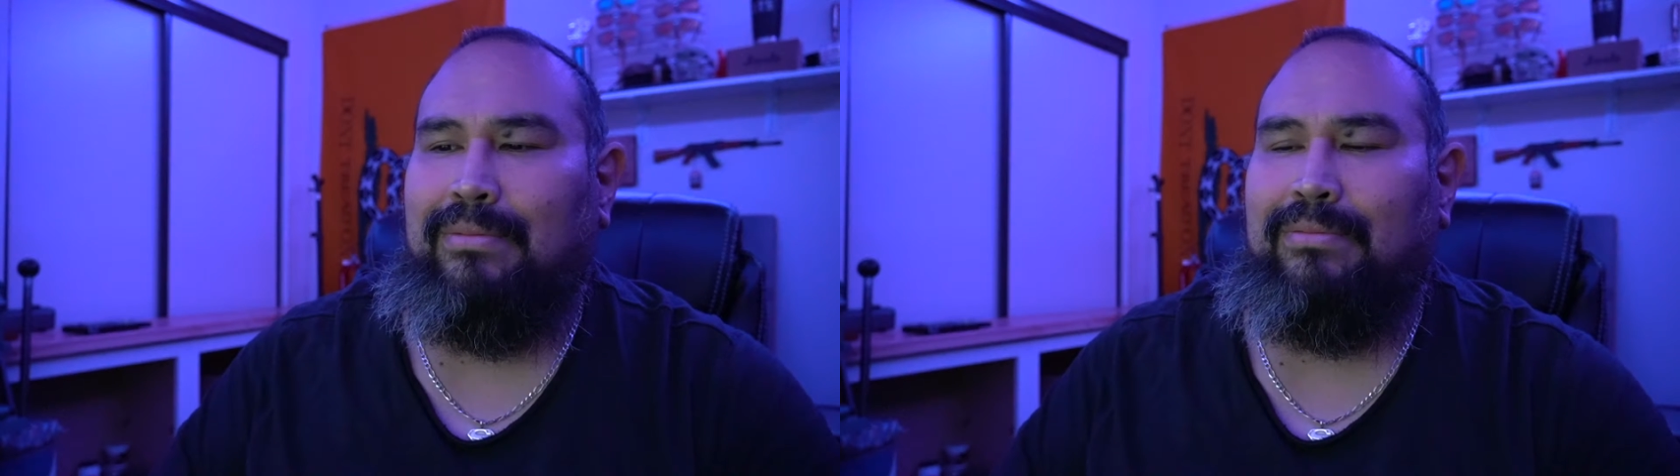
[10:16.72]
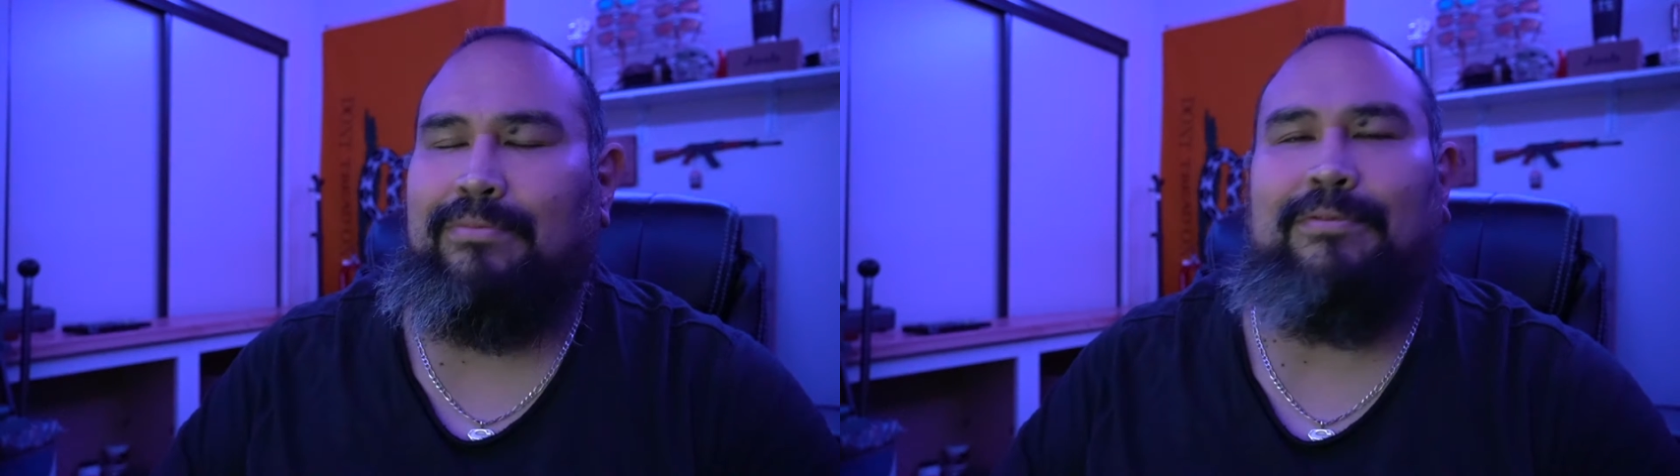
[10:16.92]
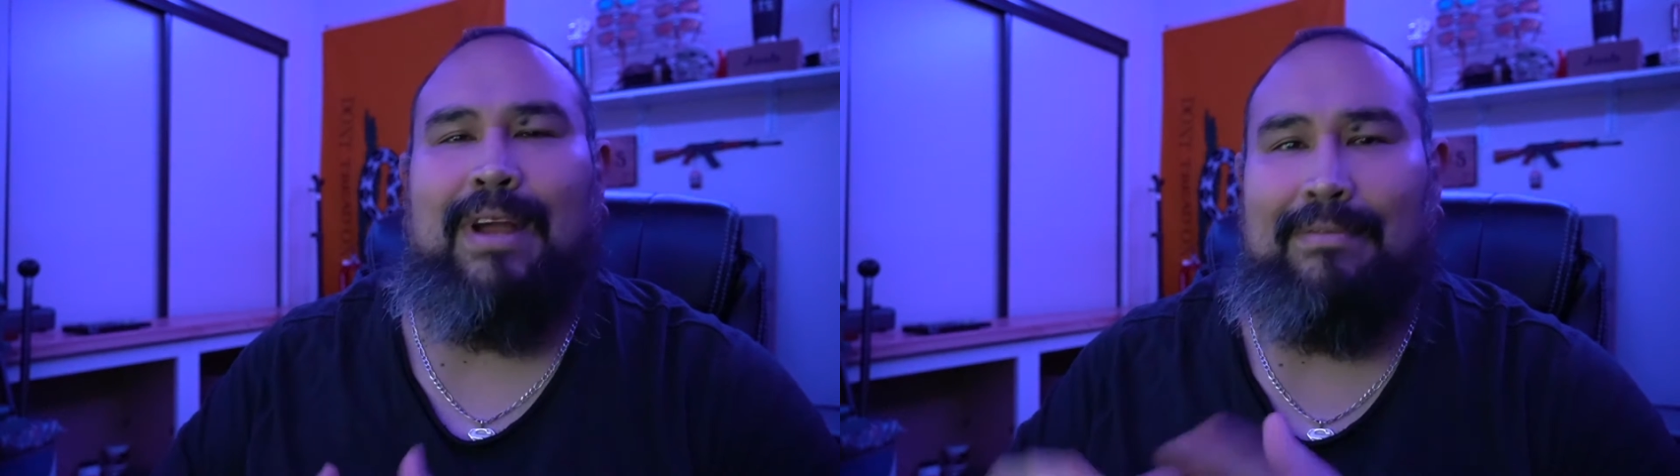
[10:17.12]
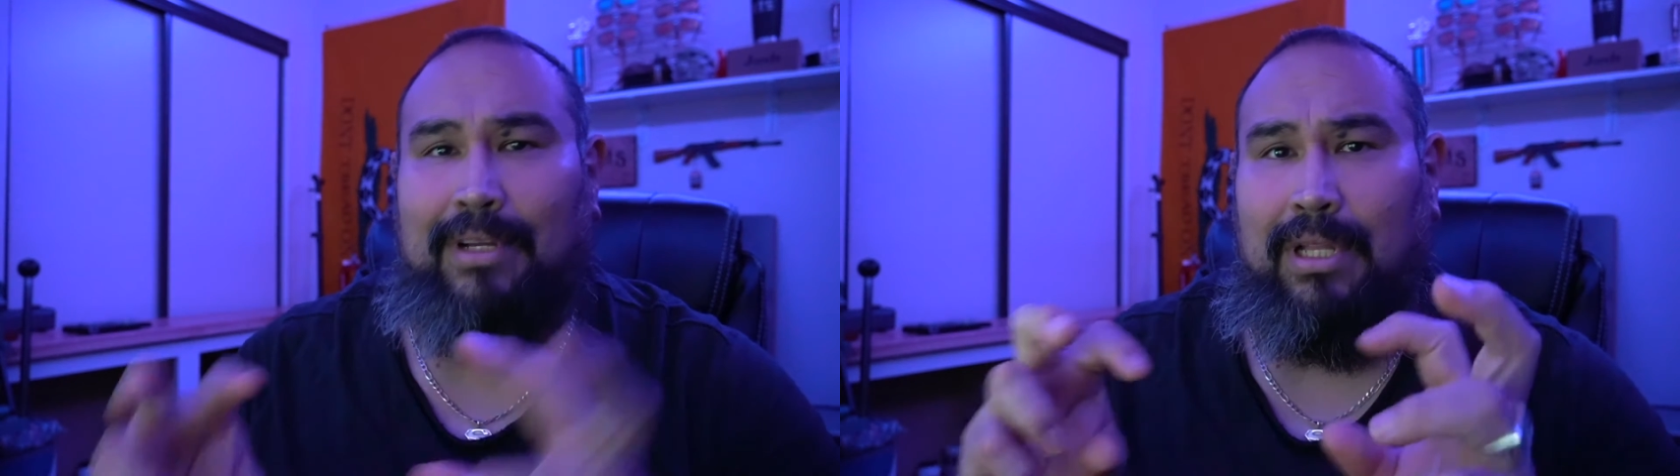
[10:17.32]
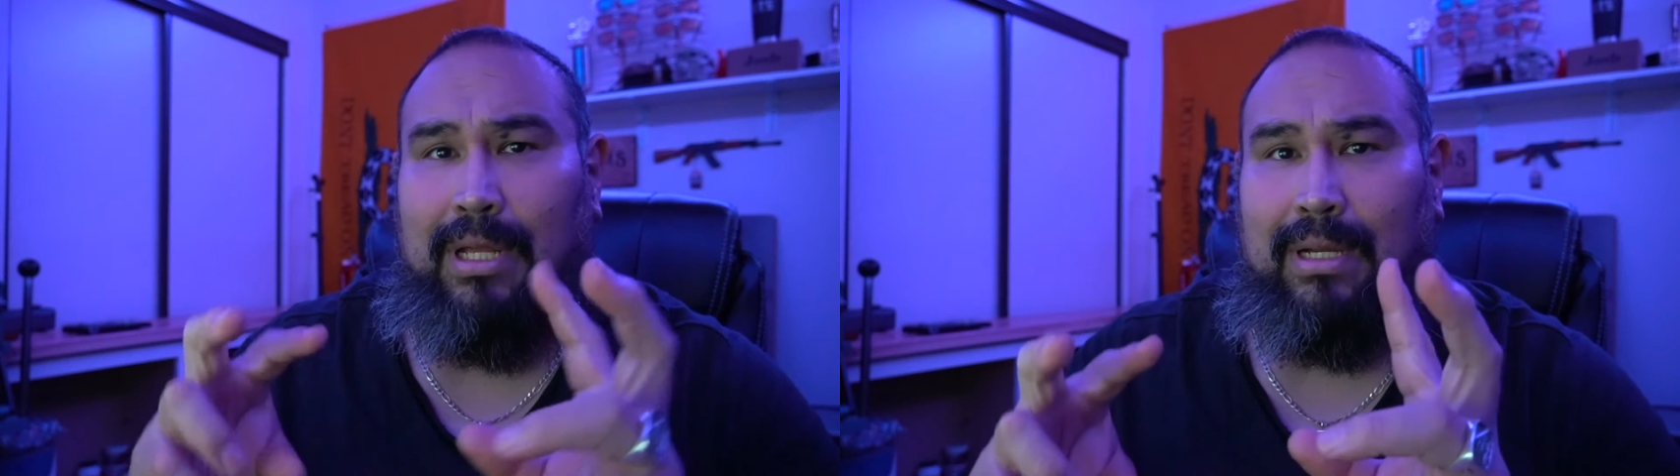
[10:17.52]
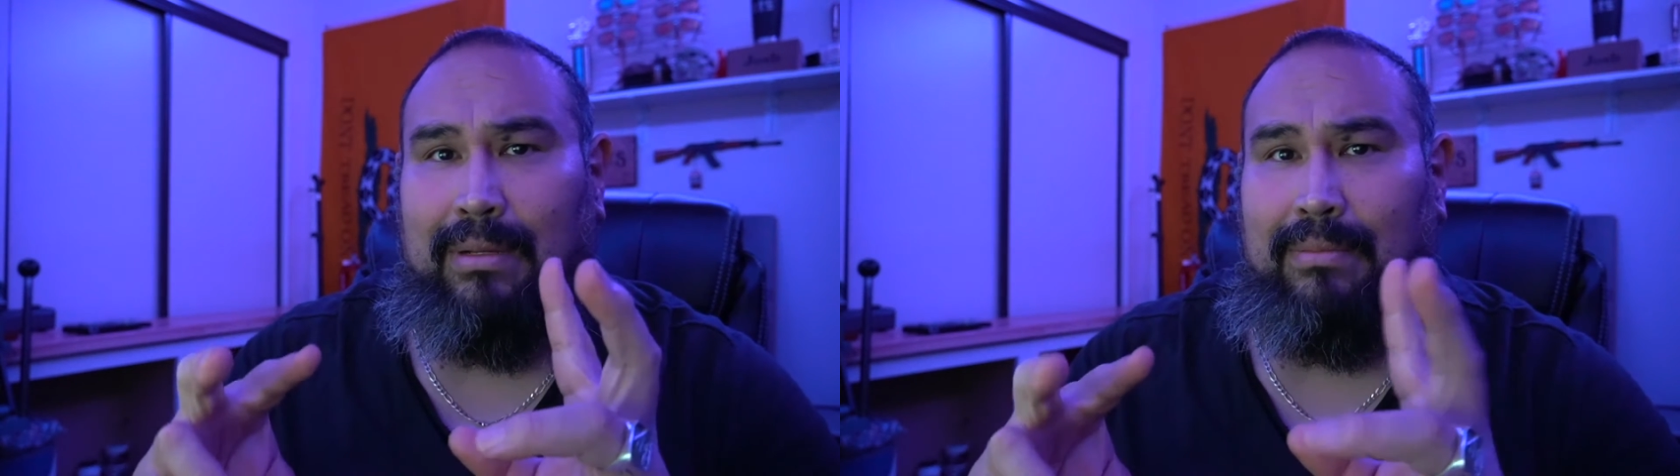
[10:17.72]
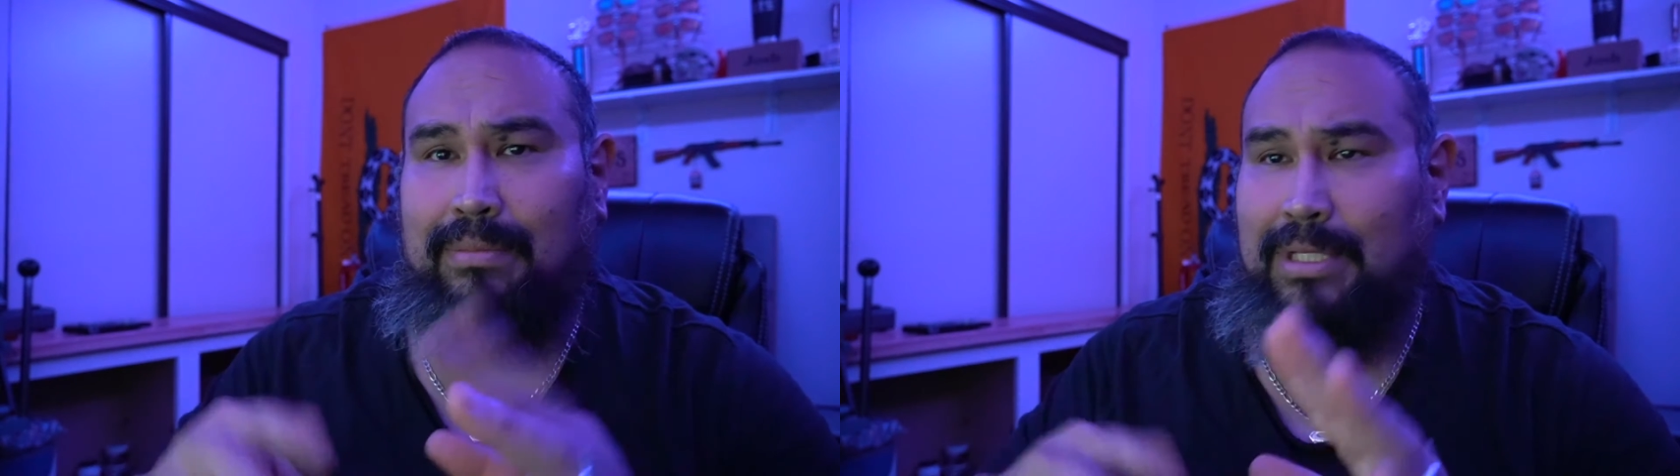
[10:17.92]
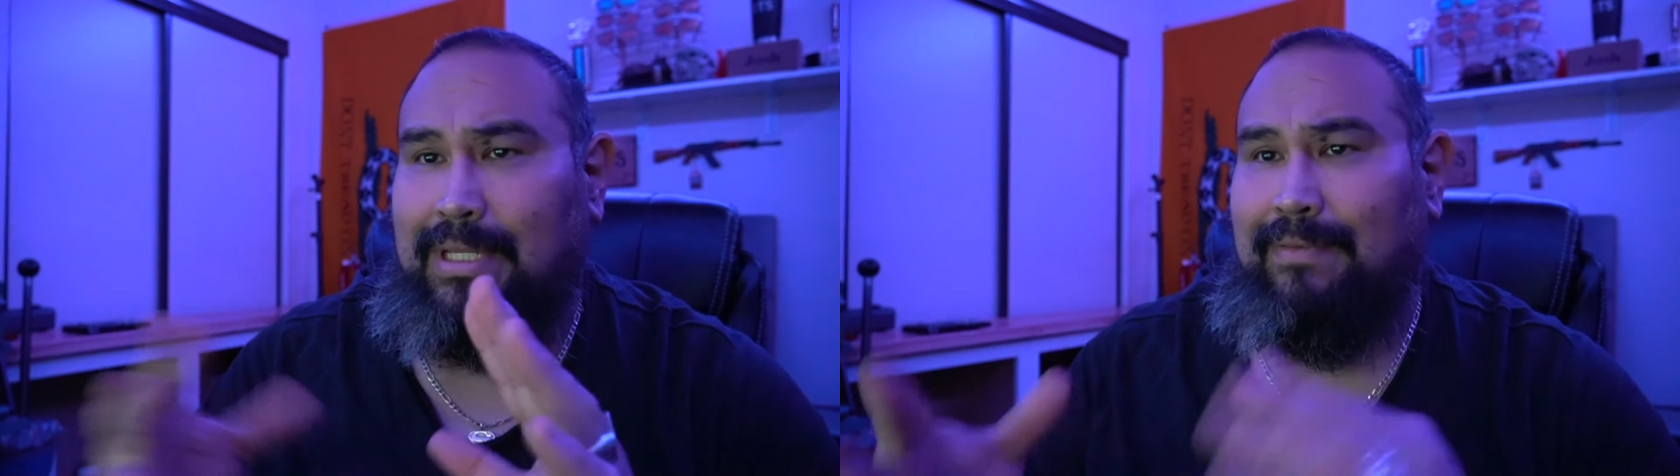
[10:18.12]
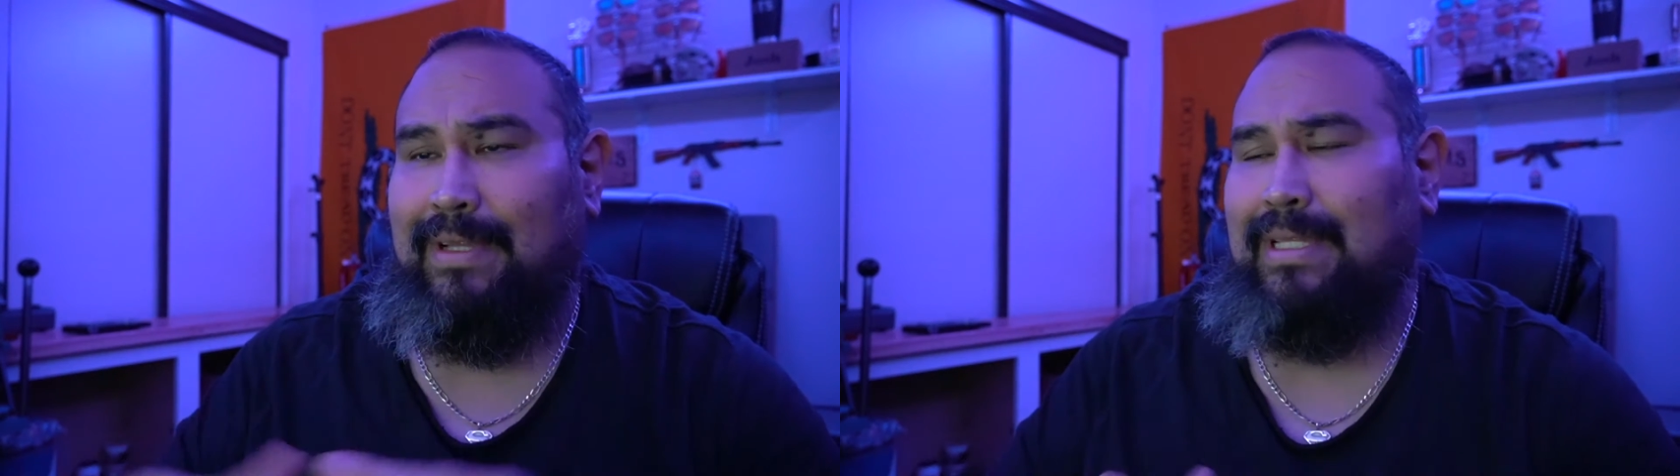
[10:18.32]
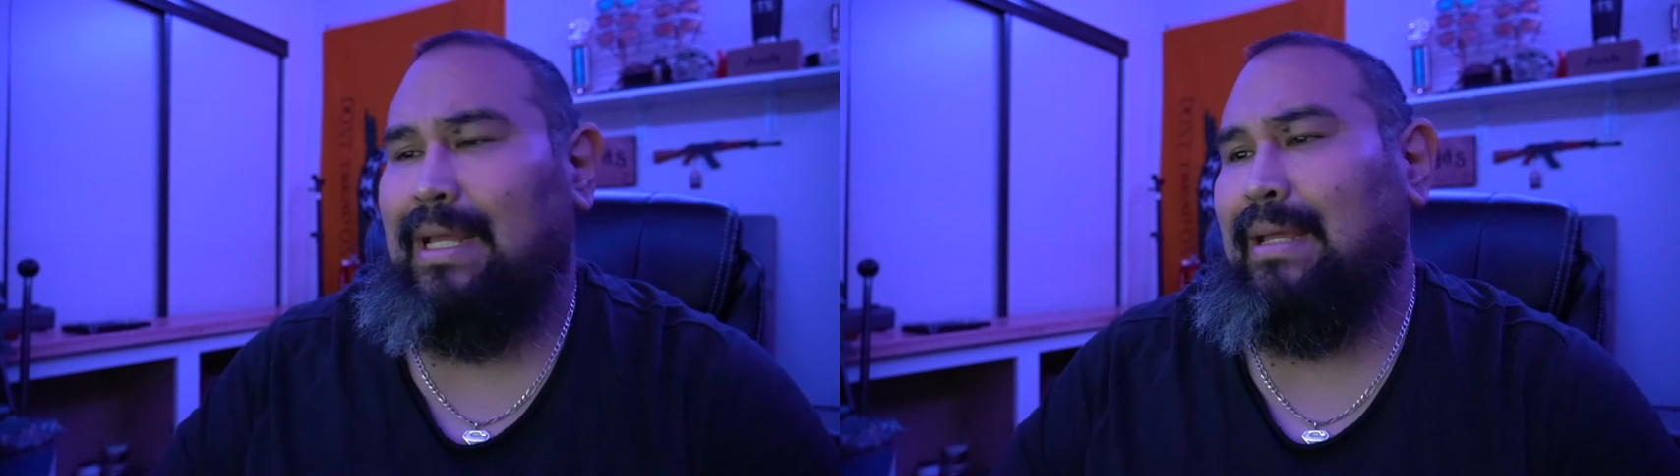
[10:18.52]
5 o'clock Pacific
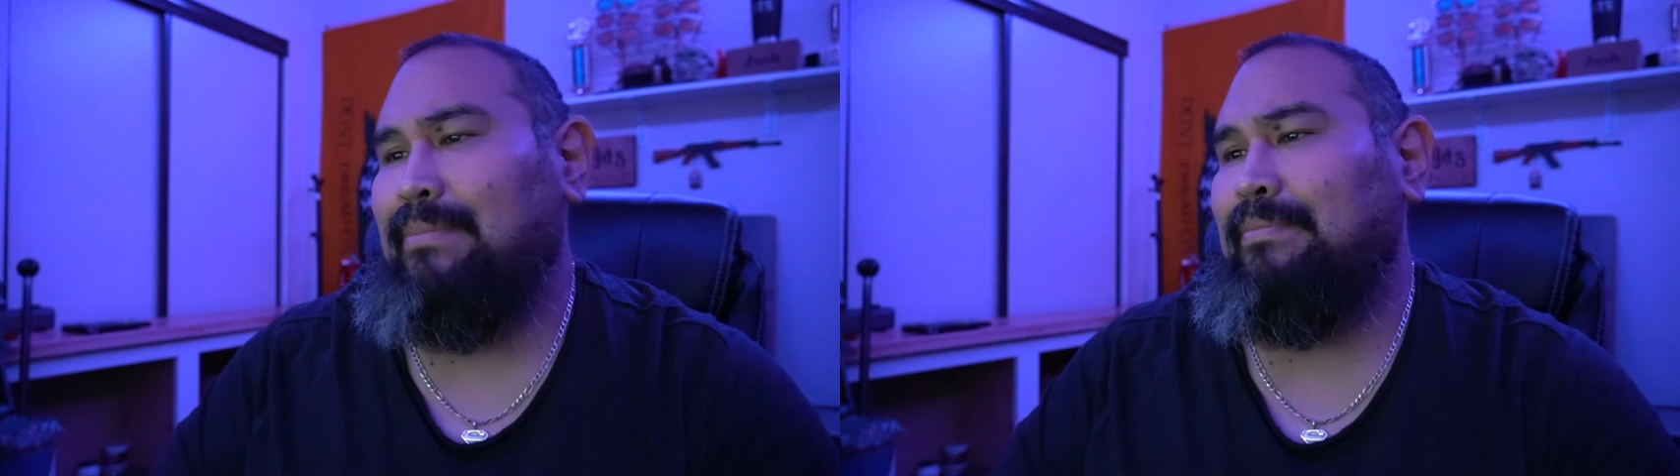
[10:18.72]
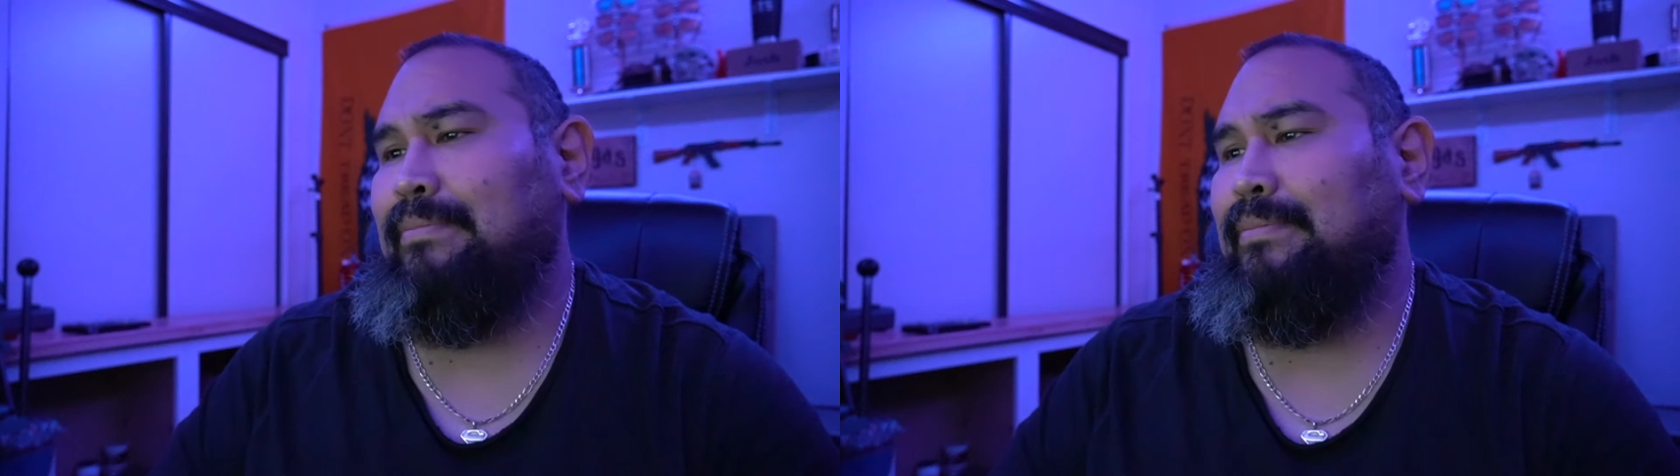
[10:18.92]
time.